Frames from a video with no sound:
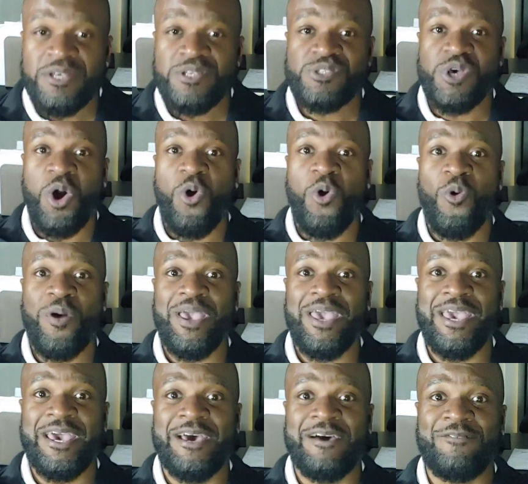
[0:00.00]
So
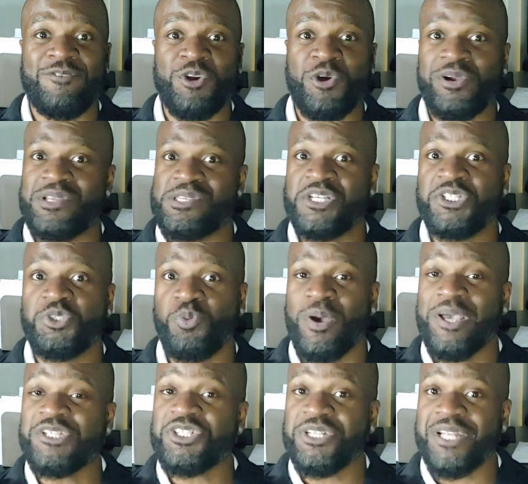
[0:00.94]
if you're in a
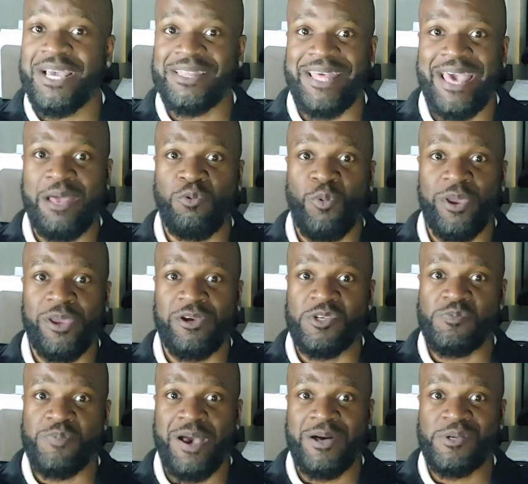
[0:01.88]
situation like that where
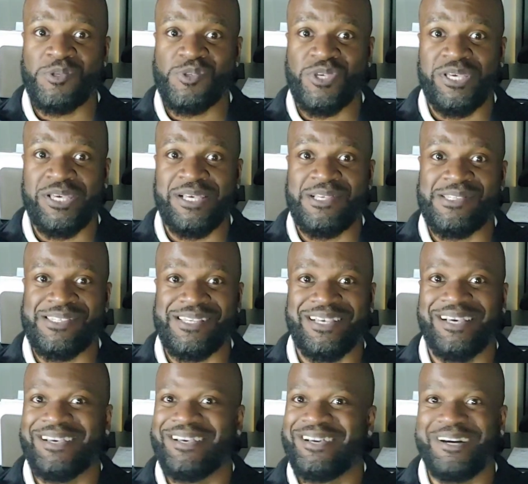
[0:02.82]
your spouse
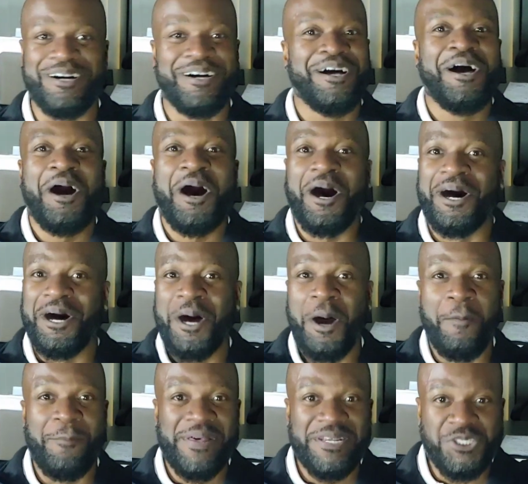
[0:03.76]
is a
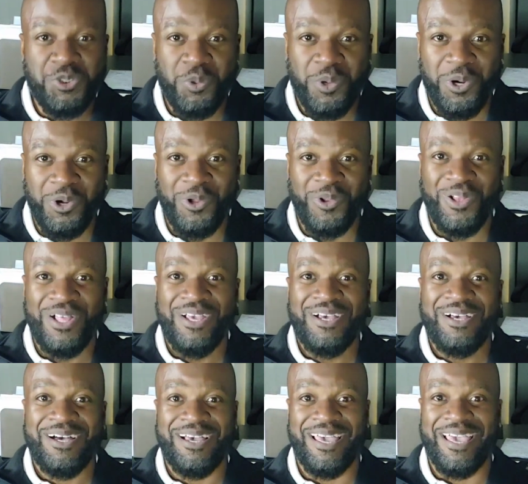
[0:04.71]
habitual
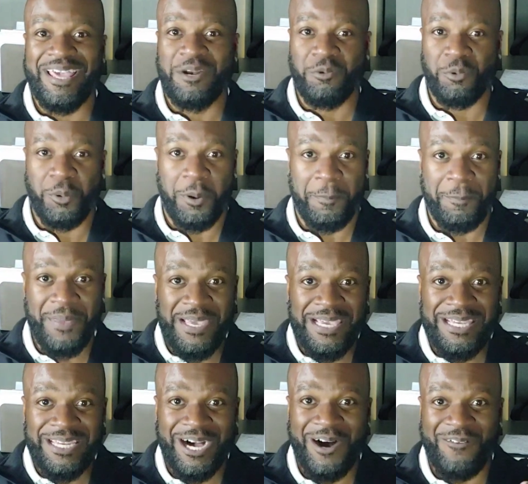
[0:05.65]
and a
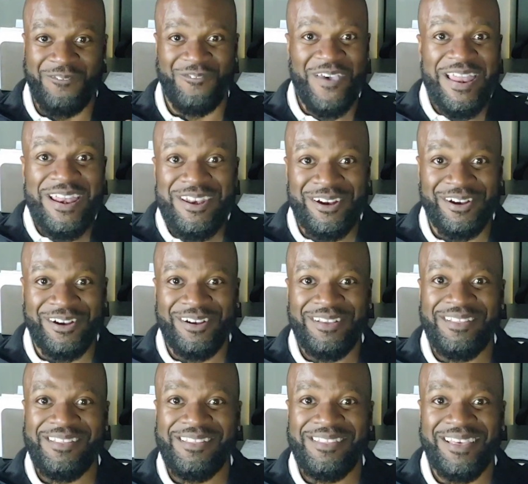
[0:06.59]
repeat
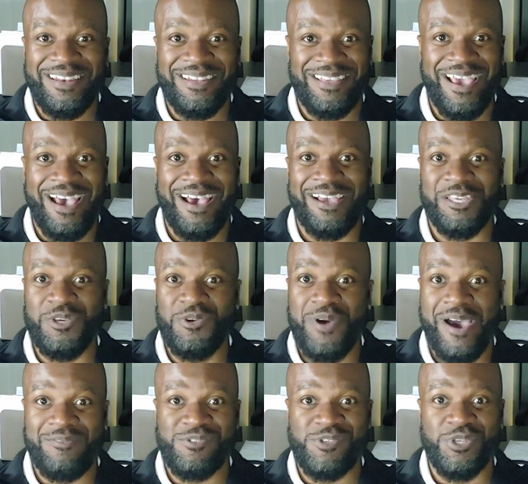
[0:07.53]
offender, then yeah, you
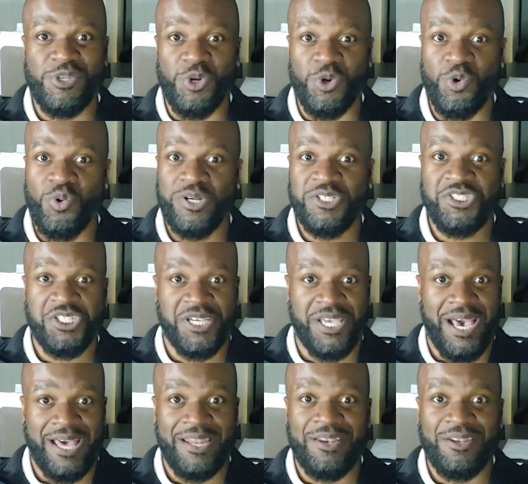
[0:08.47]
have to do what you
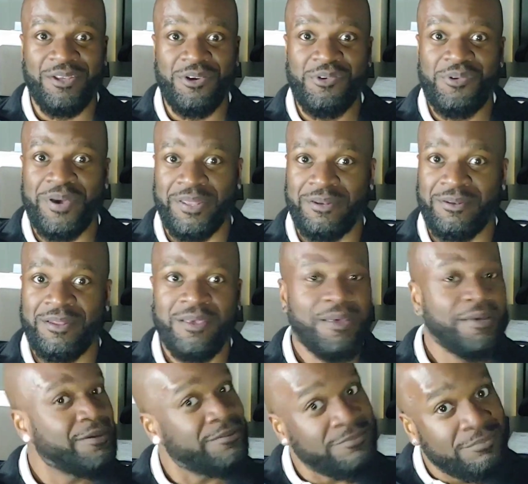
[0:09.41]
got to do and
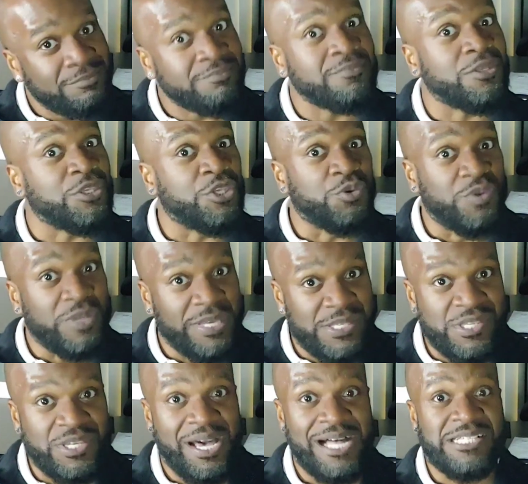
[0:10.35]
you
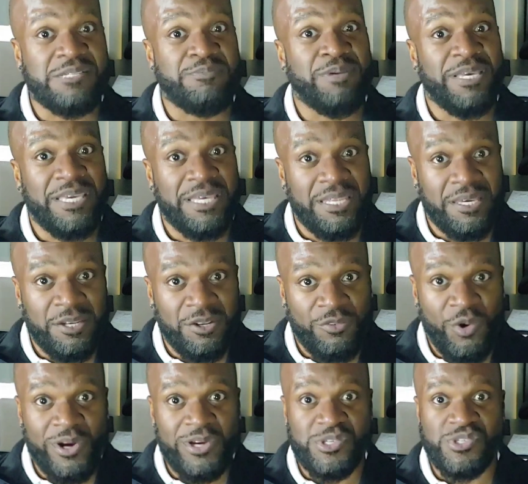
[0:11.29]
need to contemplate getting a
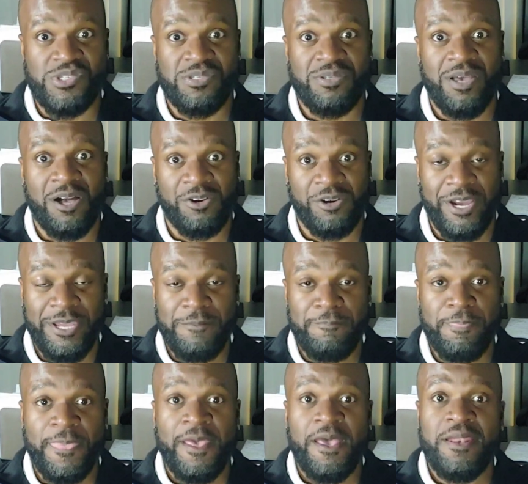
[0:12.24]
divorce. All
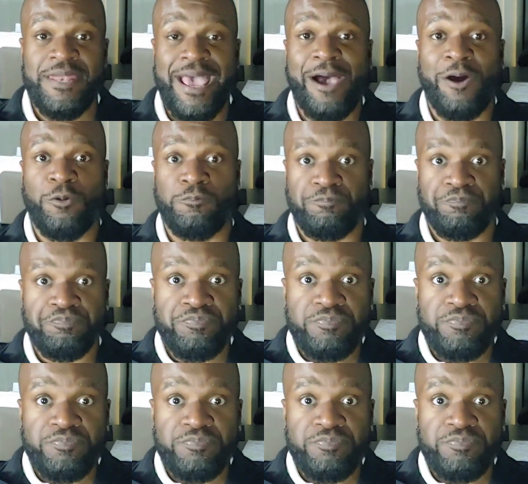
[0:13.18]
right. Now,